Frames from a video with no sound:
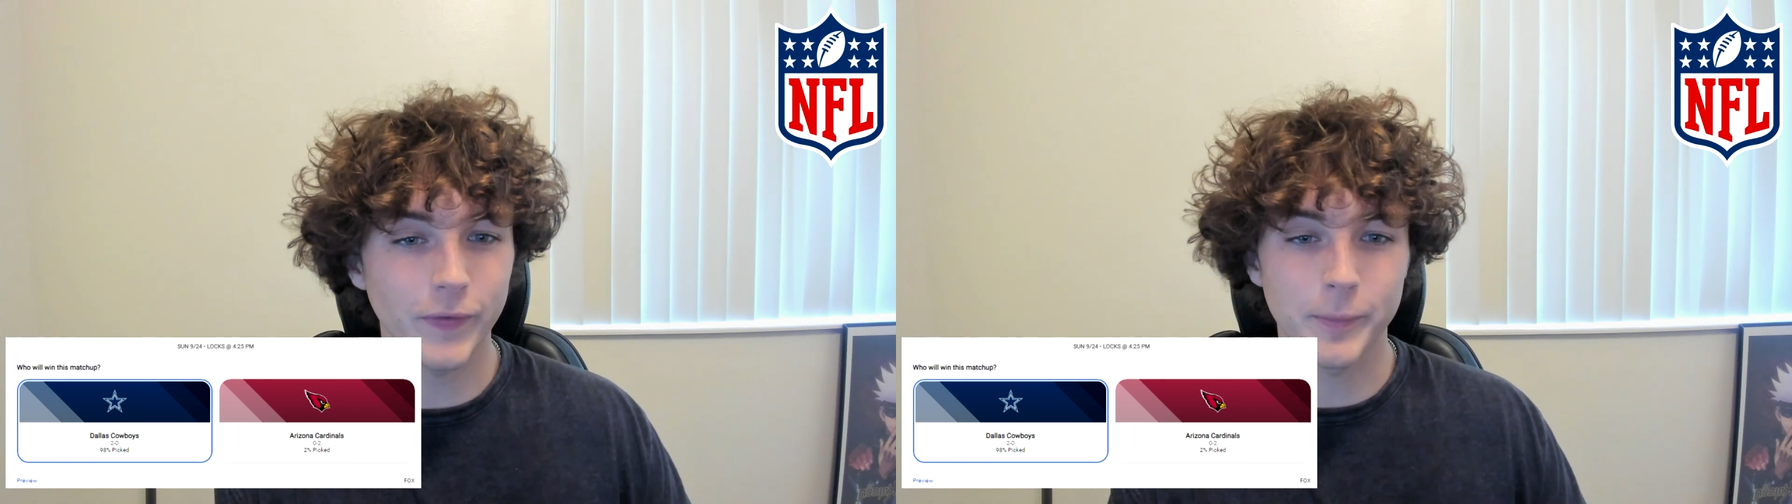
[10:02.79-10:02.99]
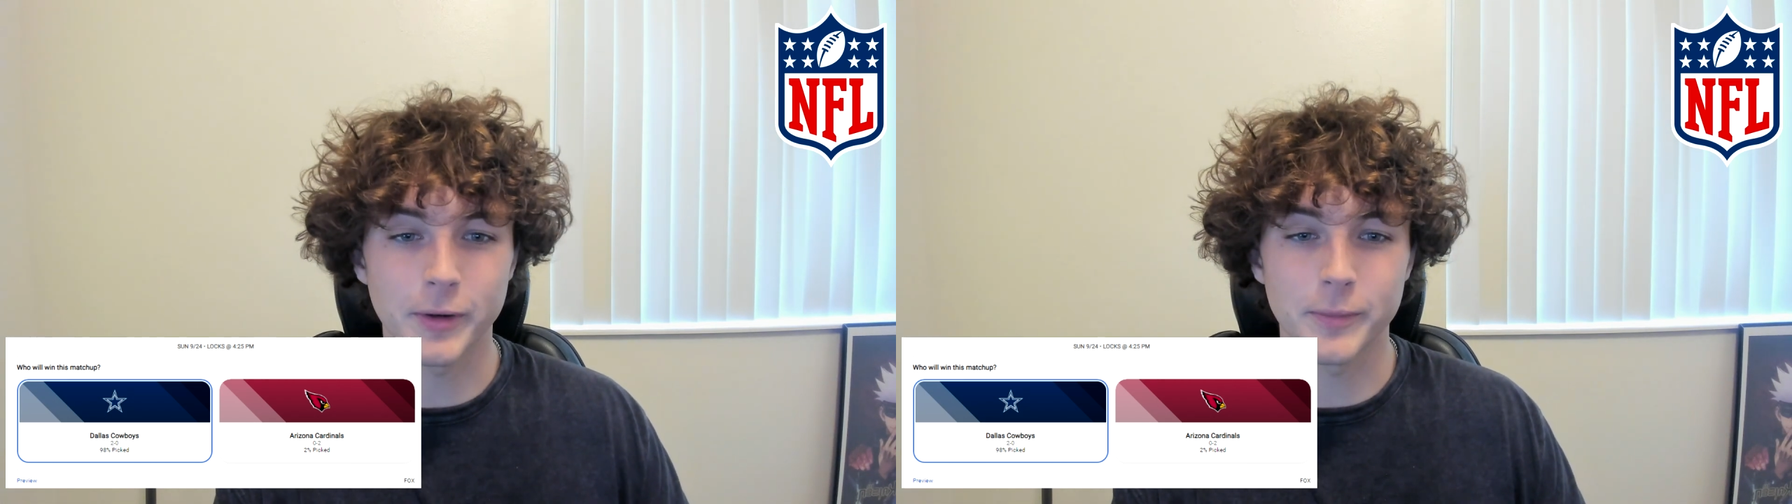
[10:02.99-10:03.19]

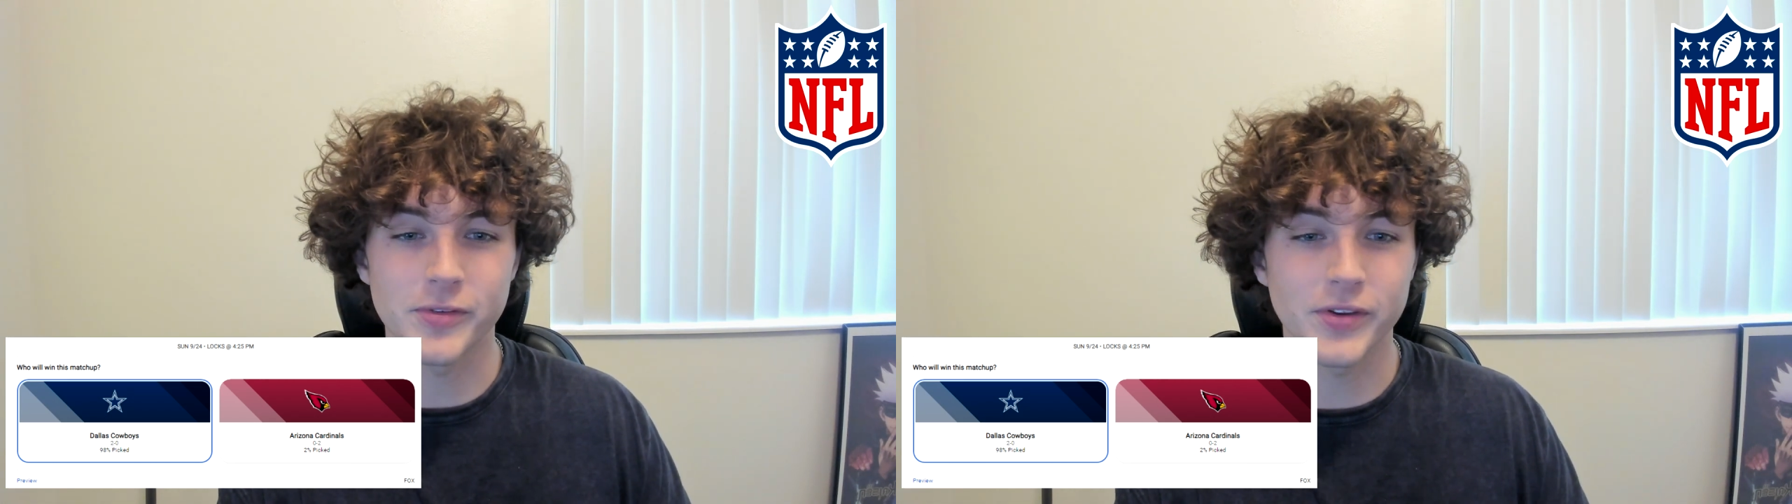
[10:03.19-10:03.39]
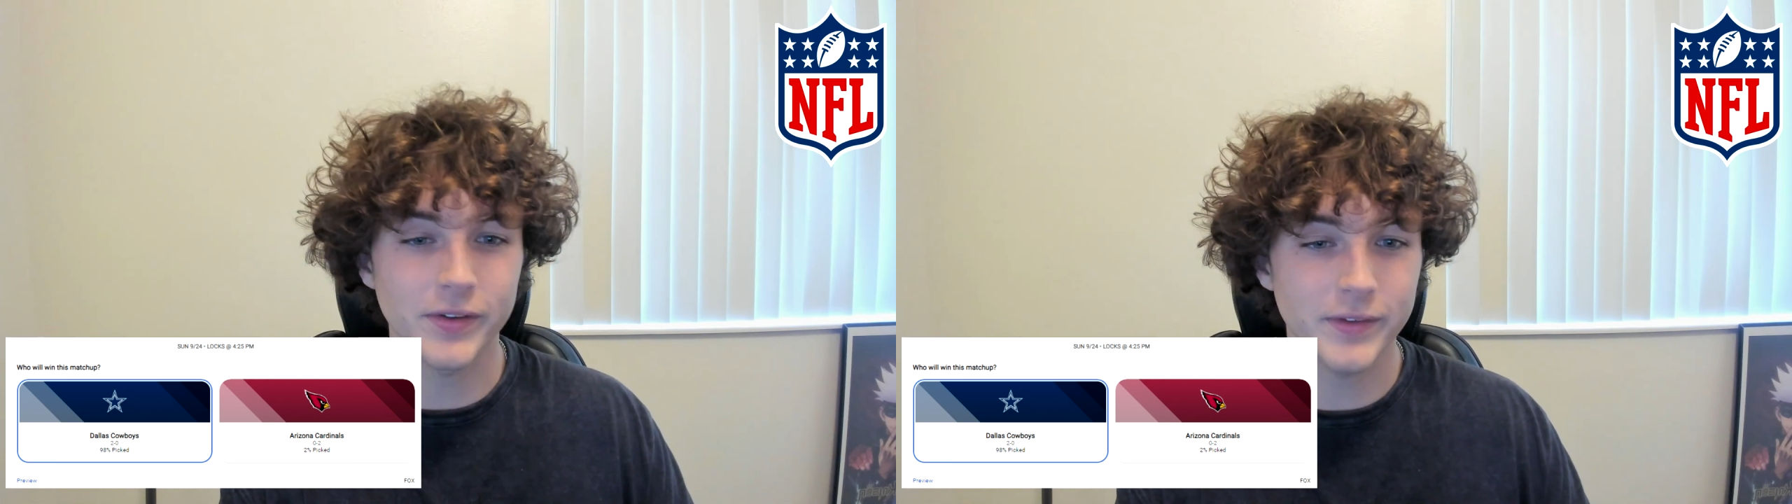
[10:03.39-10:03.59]
They put up
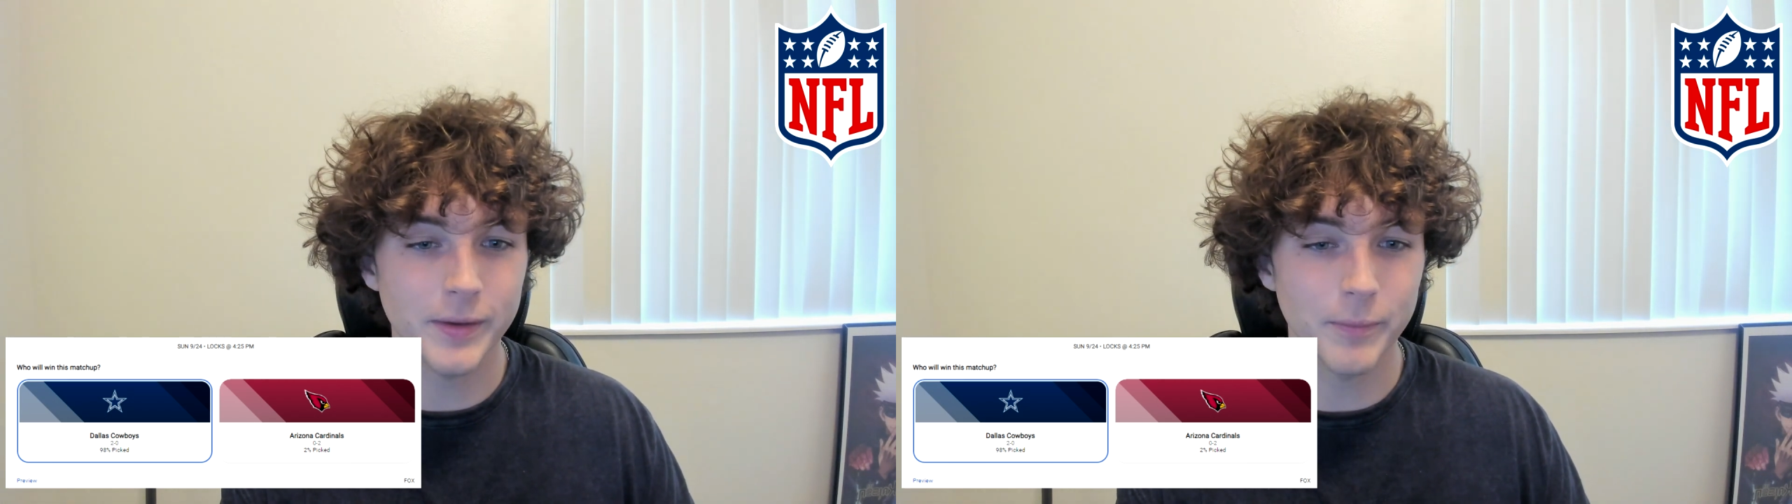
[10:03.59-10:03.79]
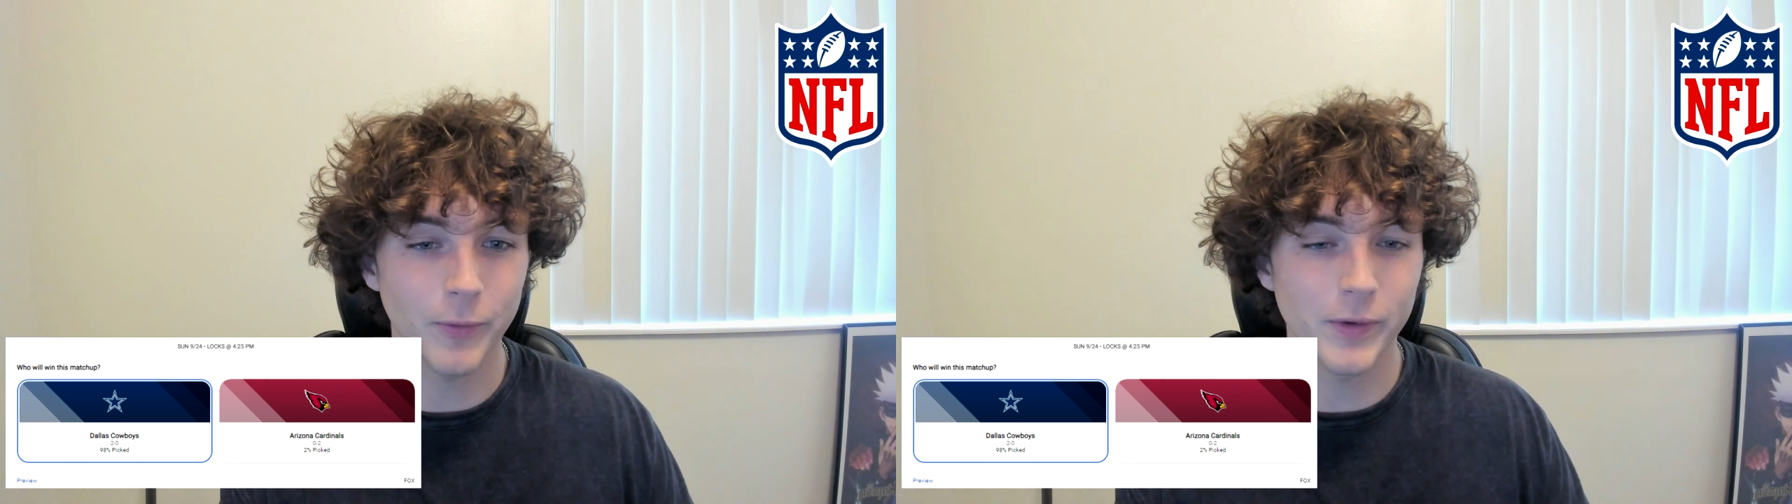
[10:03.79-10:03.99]

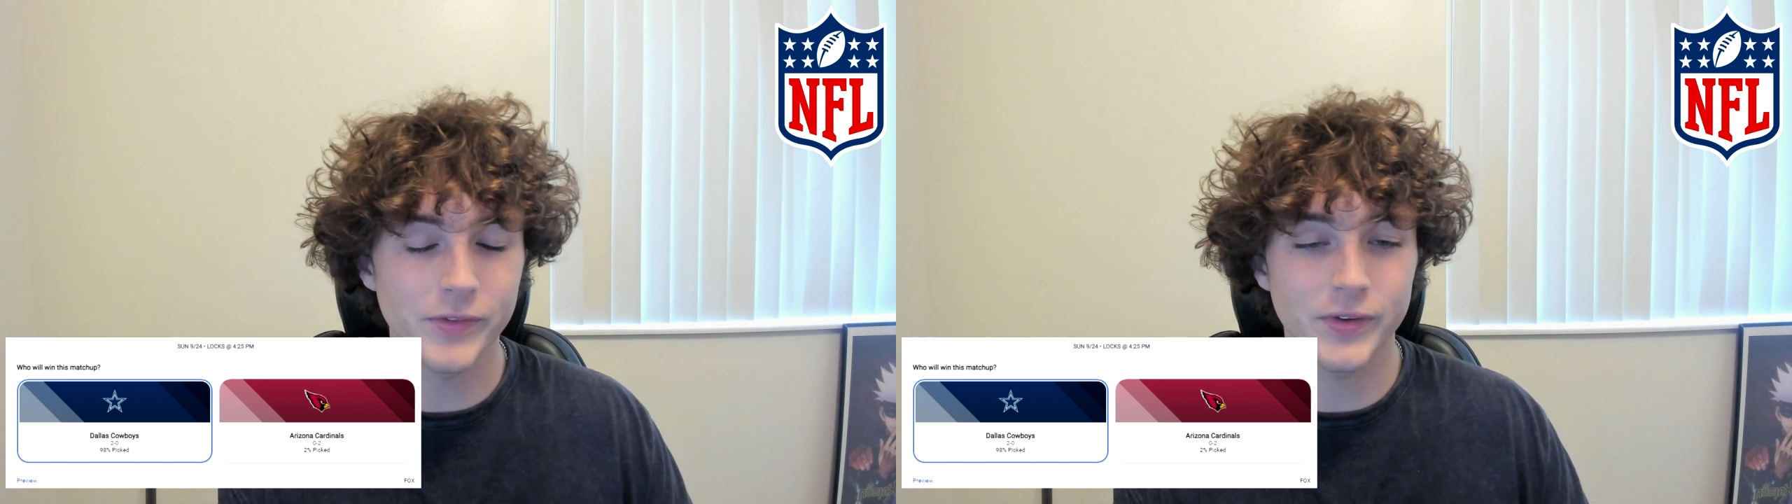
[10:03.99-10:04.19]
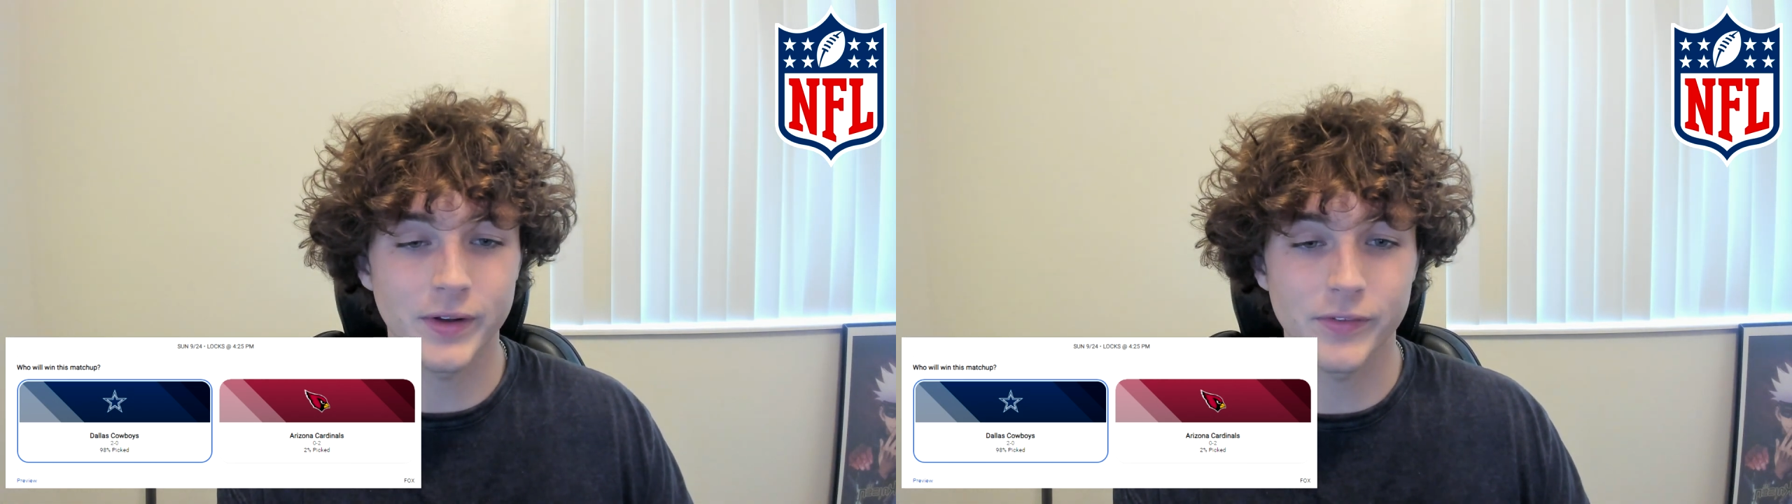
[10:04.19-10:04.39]
16
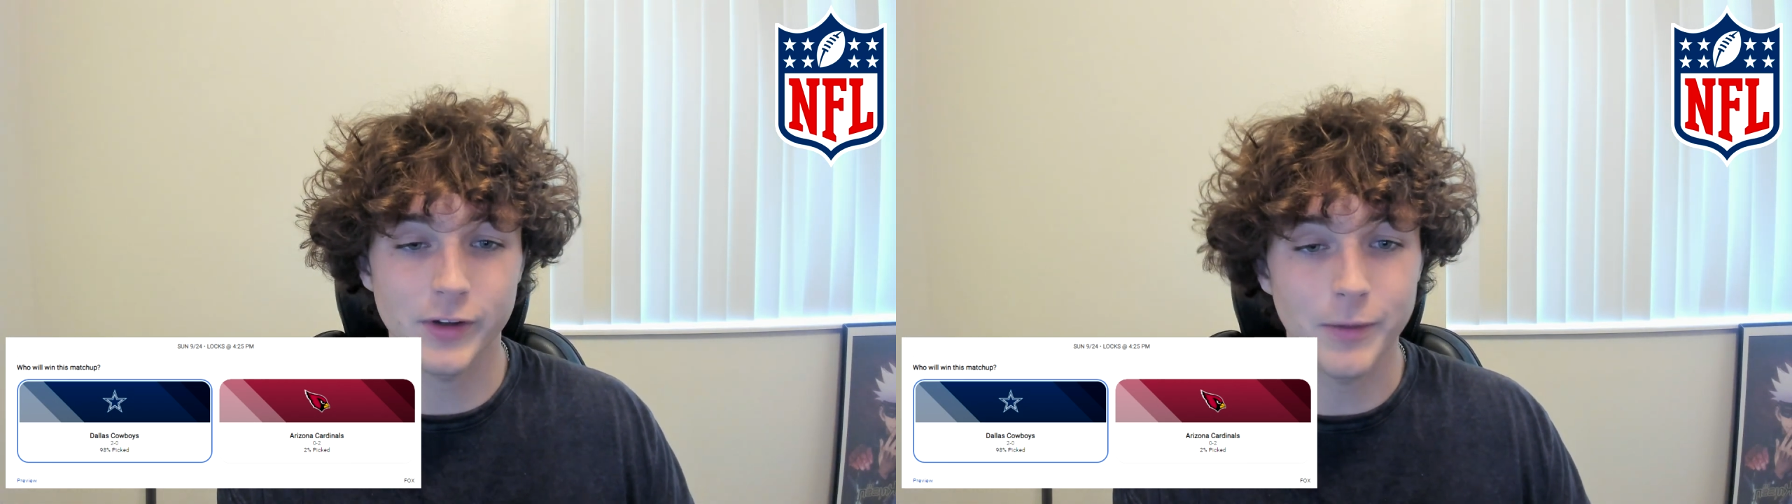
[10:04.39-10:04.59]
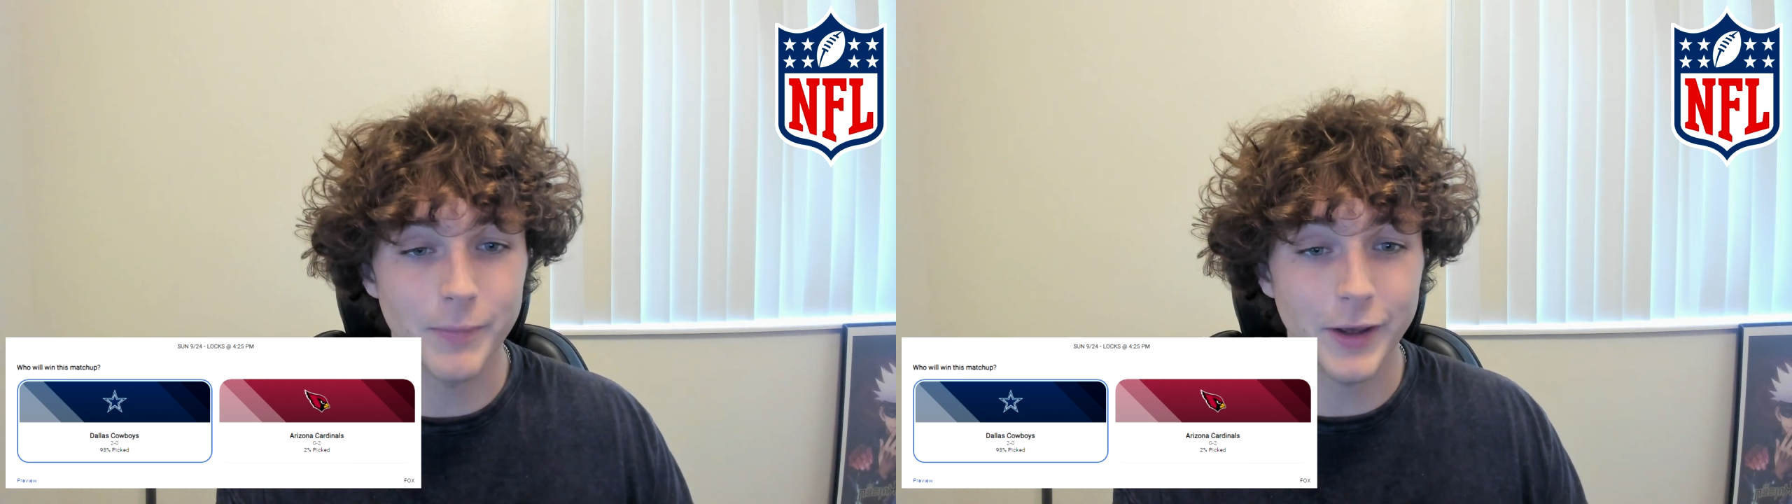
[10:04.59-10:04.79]
points against the
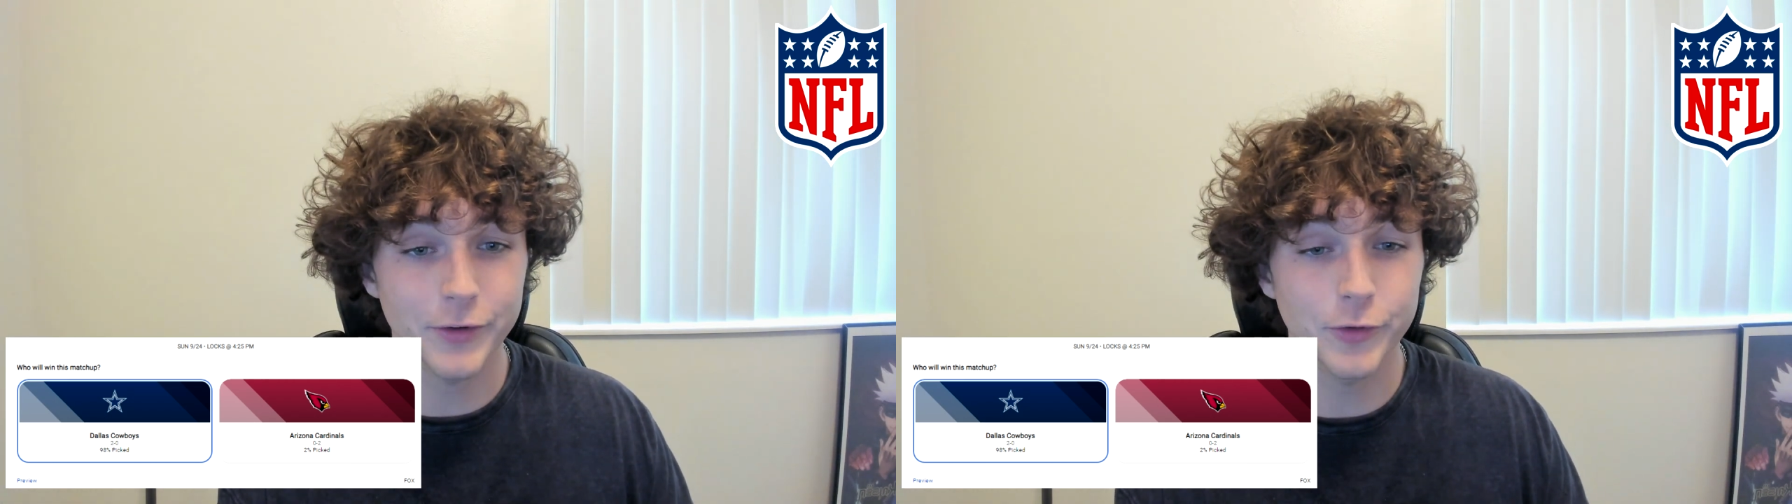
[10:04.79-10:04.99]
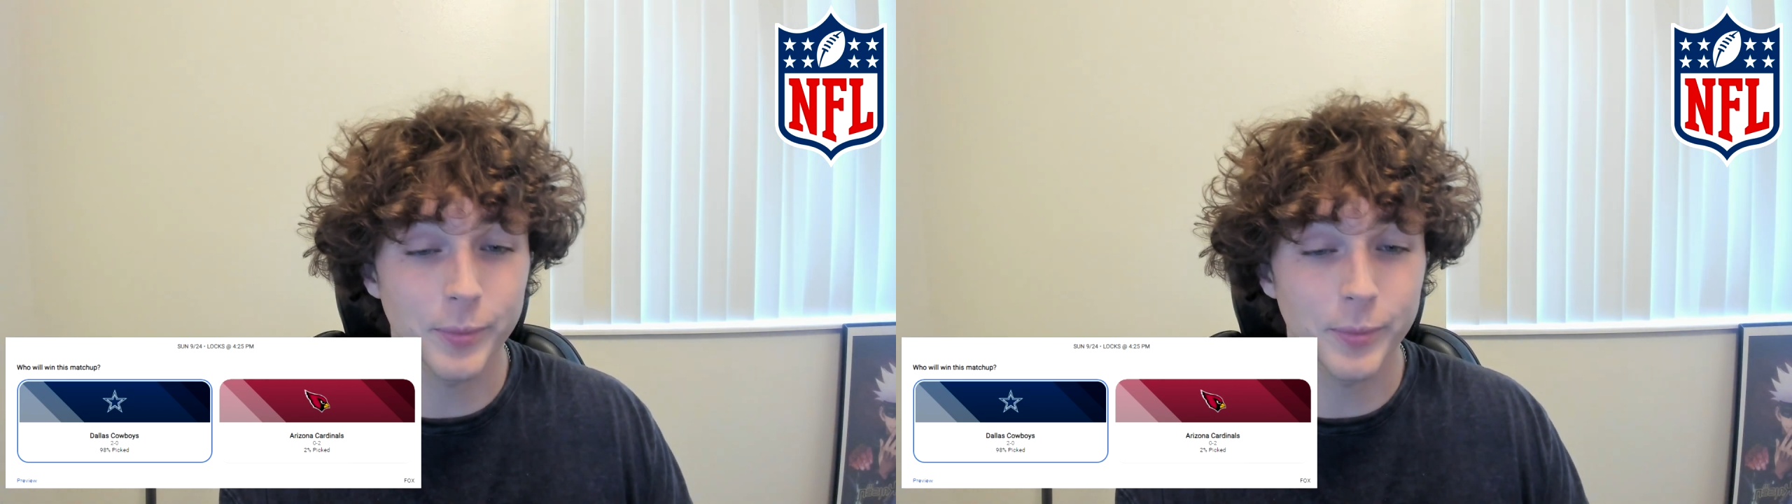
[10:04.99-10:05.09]
Commanders,